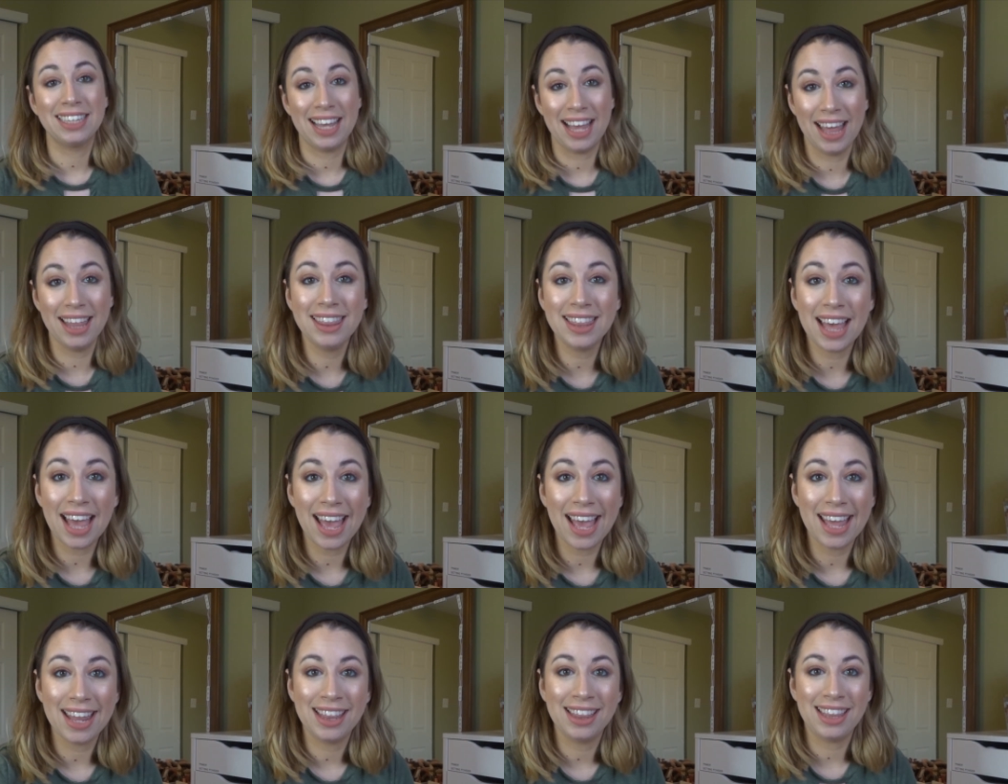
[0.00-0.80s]
And
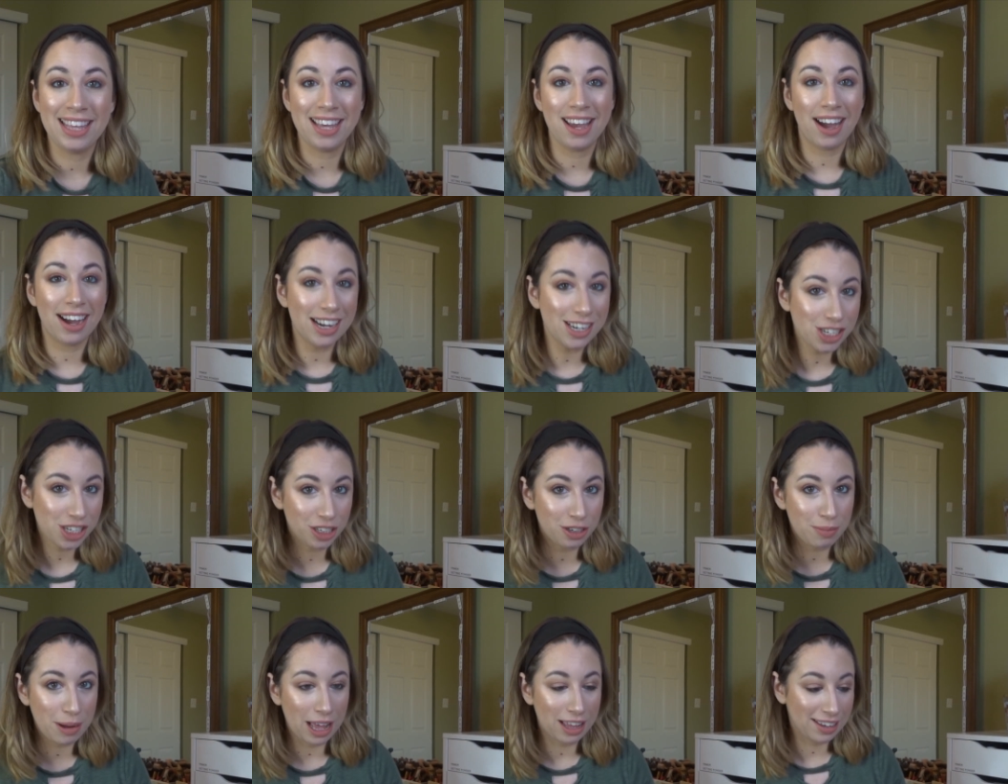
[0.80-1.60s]
then the
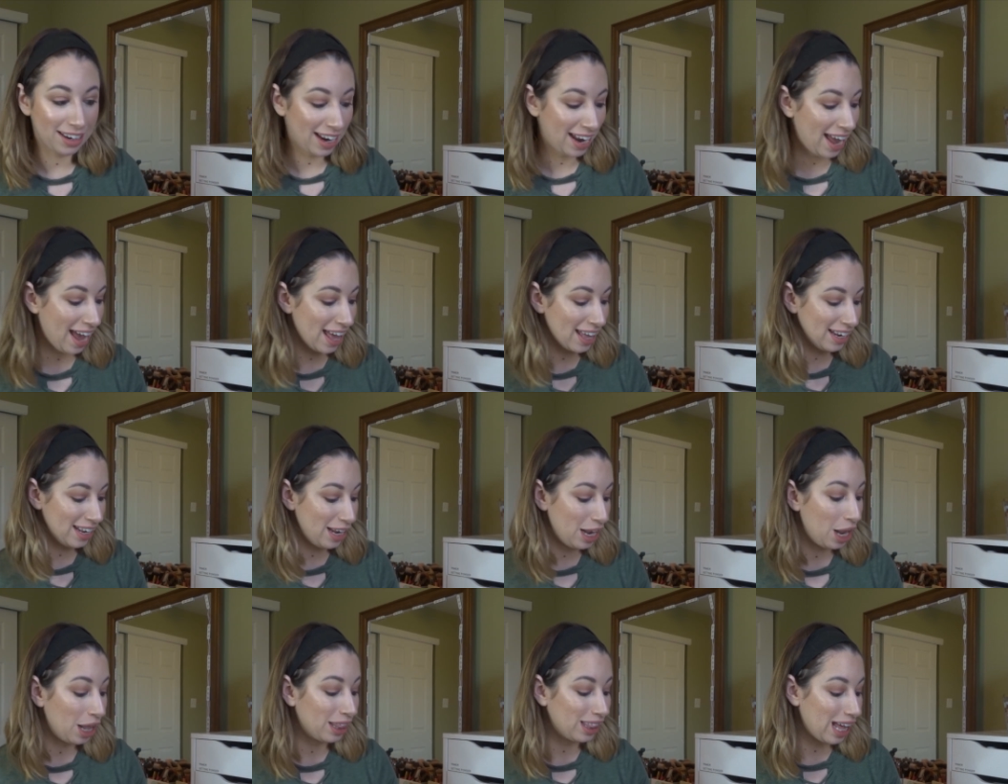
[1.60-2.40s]
eyeshadow palette I had
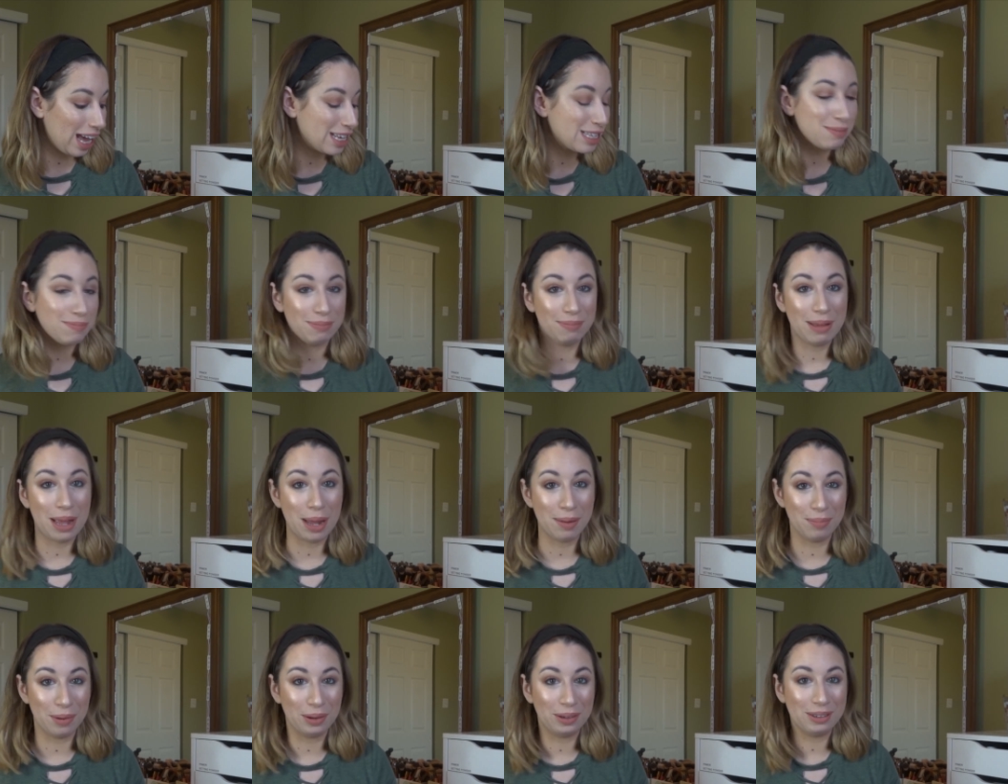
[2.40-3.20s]
in last
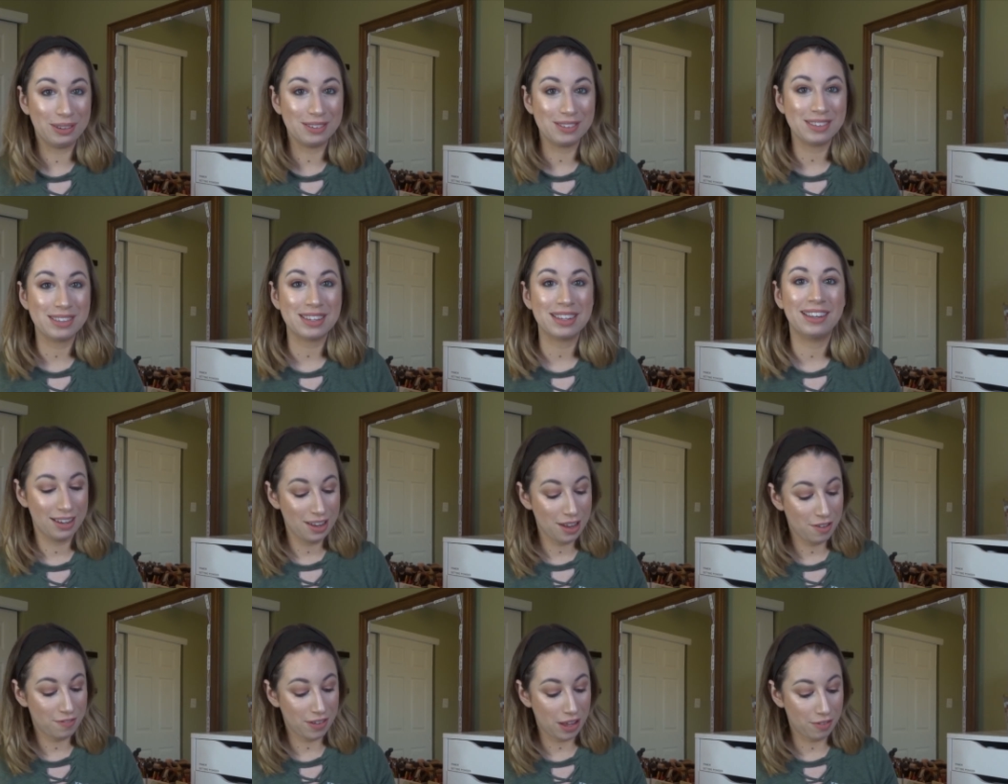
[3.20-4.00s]
April's
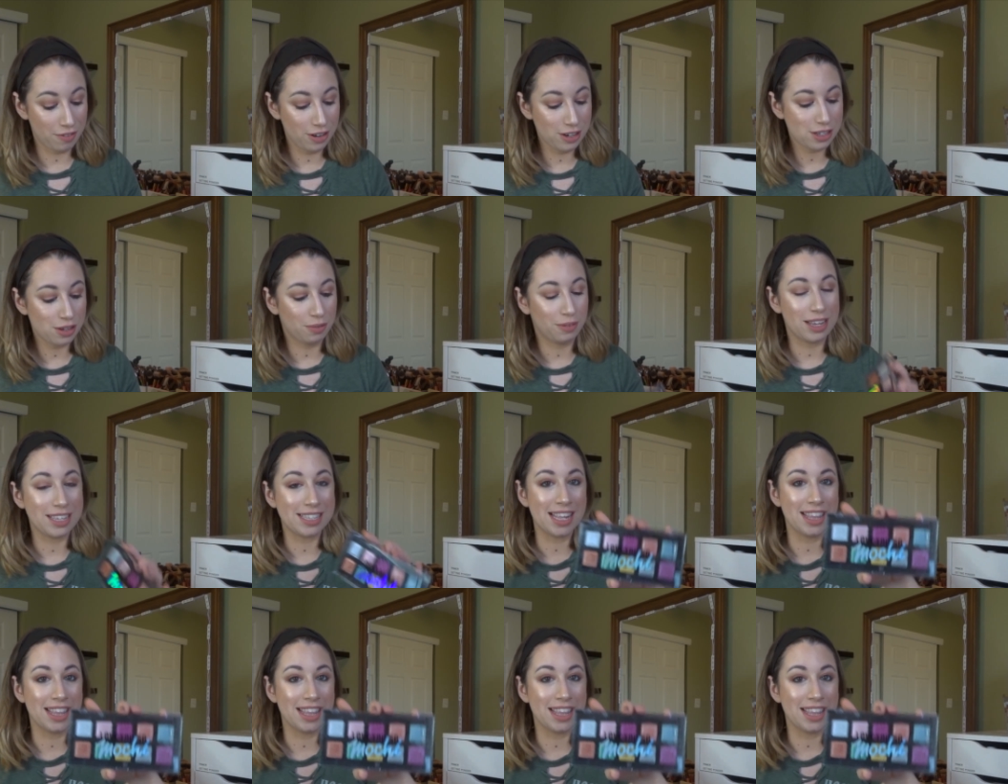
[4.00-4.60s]
favorites was